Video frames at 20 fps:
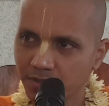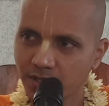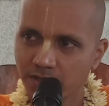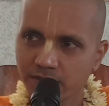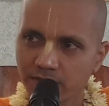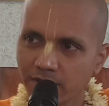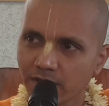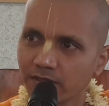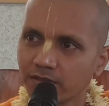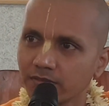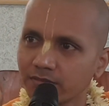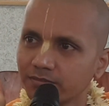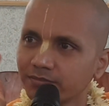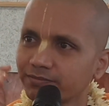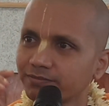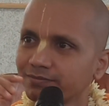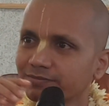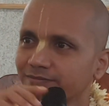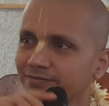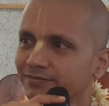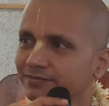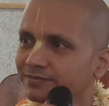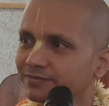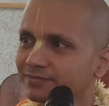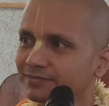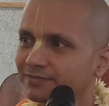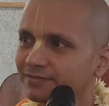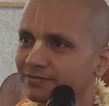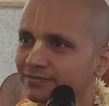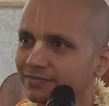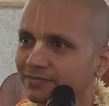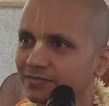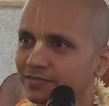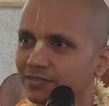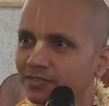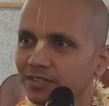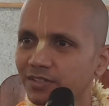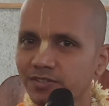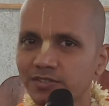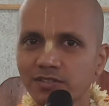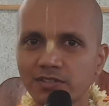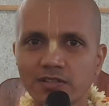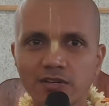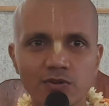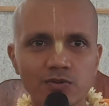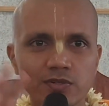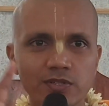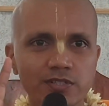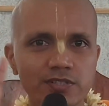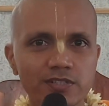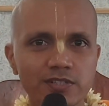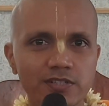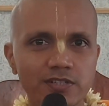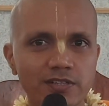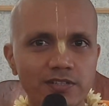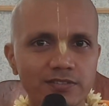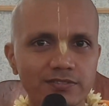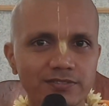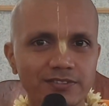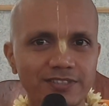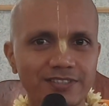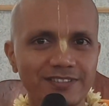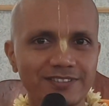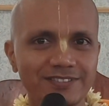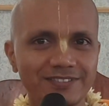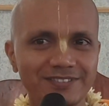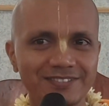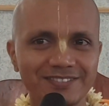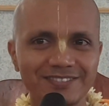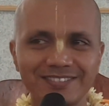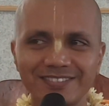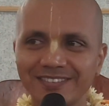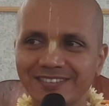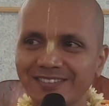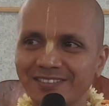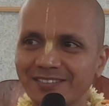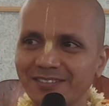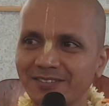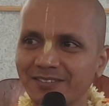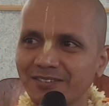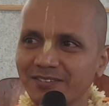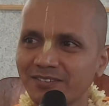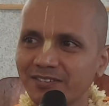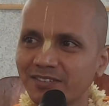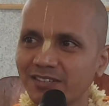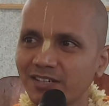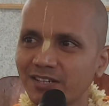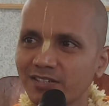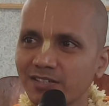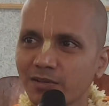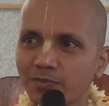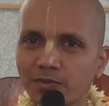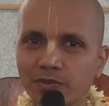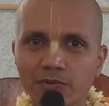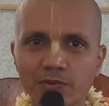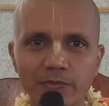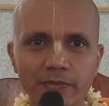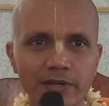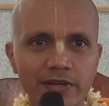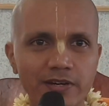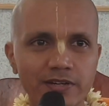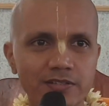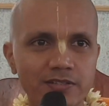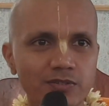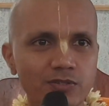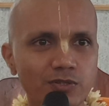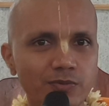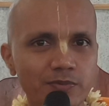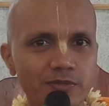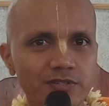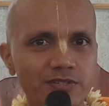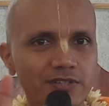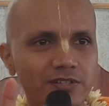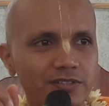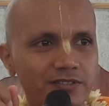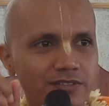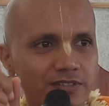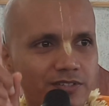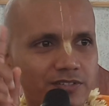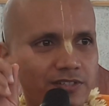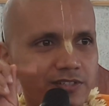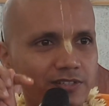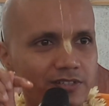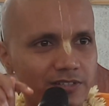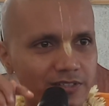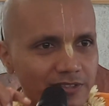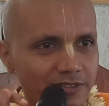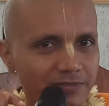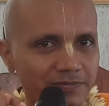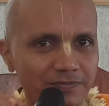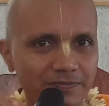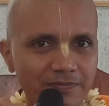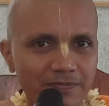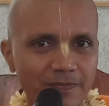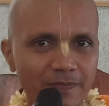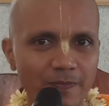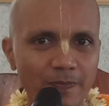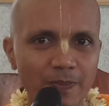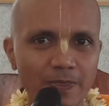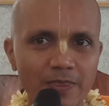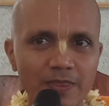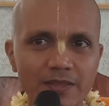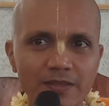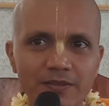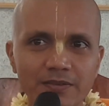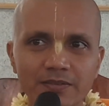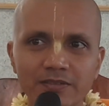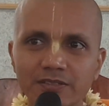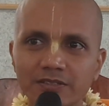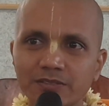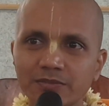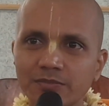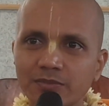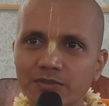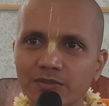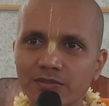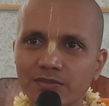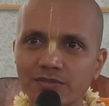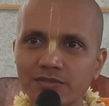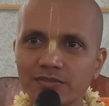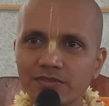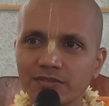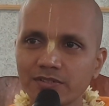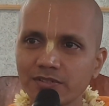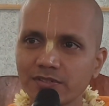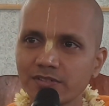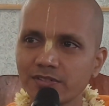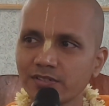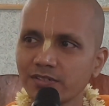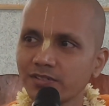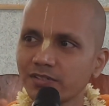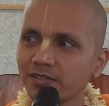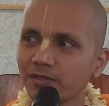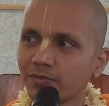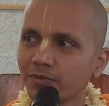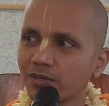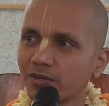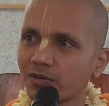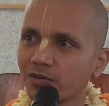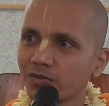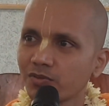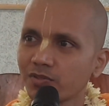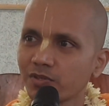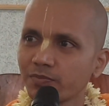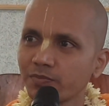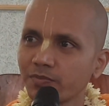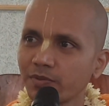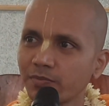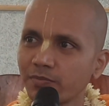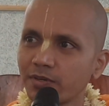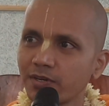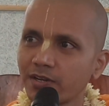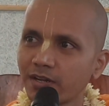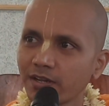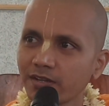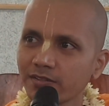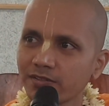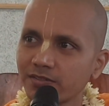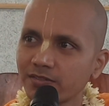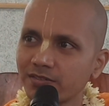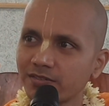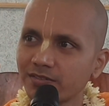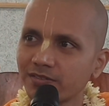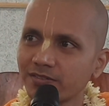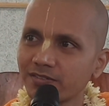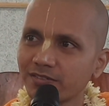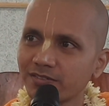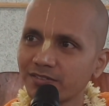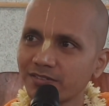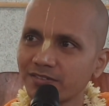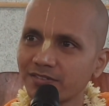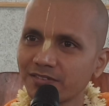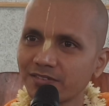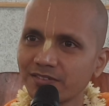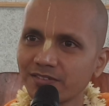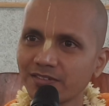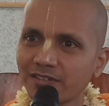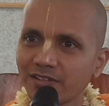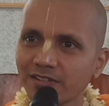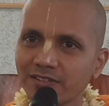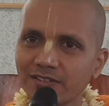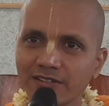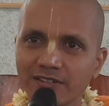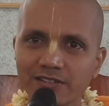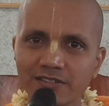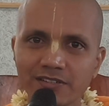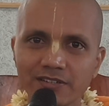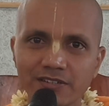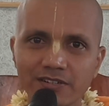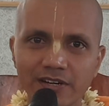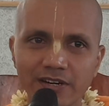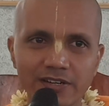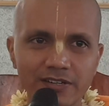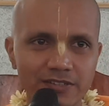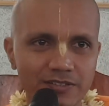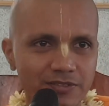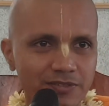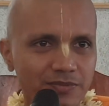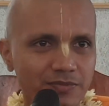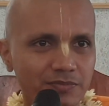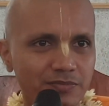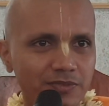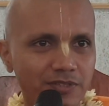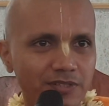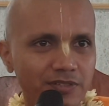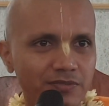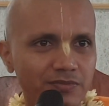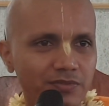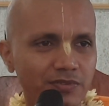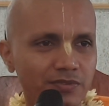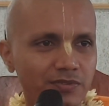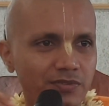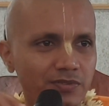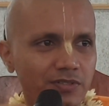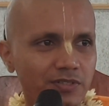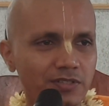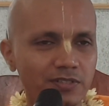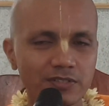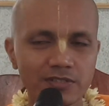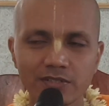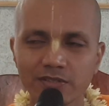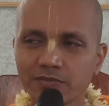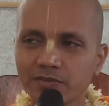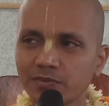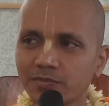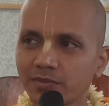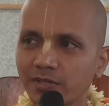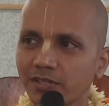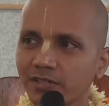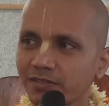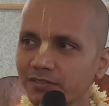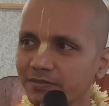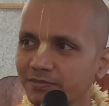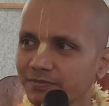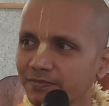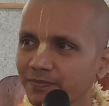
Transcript: can sell. Desi daru nahi chalega. Right? Some people make it their home and sell. That is illegal. Because recently in Tamil Nadu, some people drank like that and they died. 20, 30 of them died.